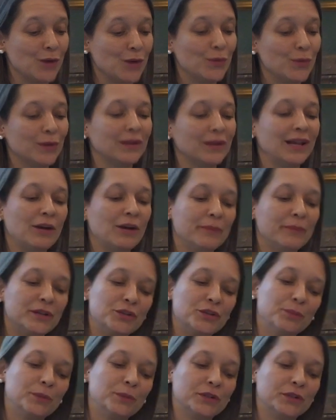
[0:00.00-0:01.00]
will allow me
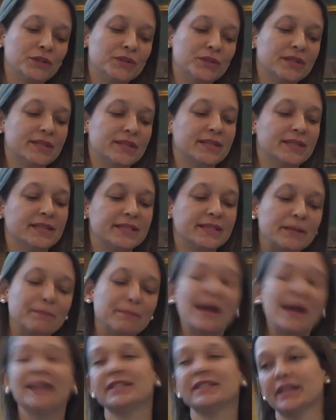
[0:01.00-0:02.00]
to produce a
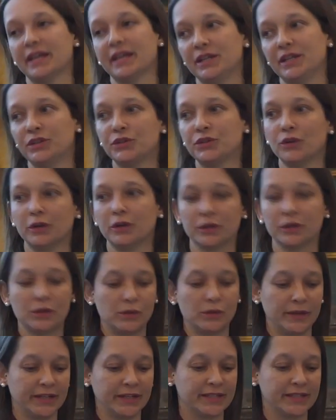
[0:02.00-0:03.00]
systematic
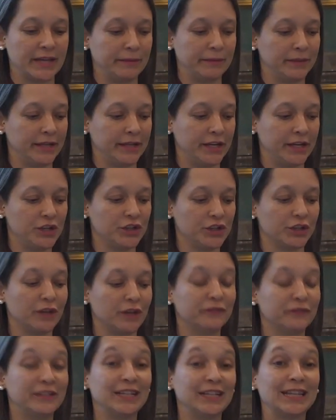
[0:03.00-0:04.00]
historical examination
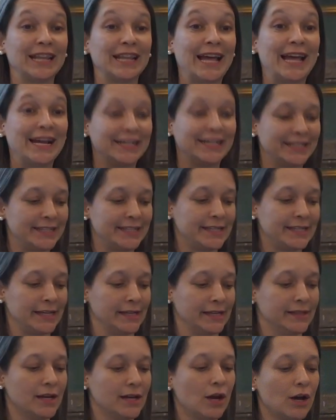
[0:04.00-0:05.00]
of the
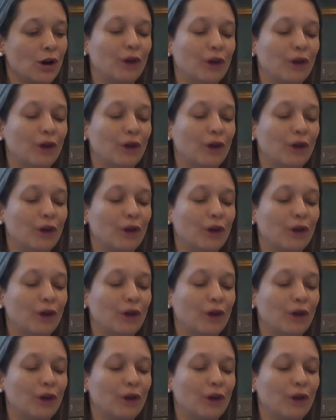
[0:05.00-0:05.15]
legacies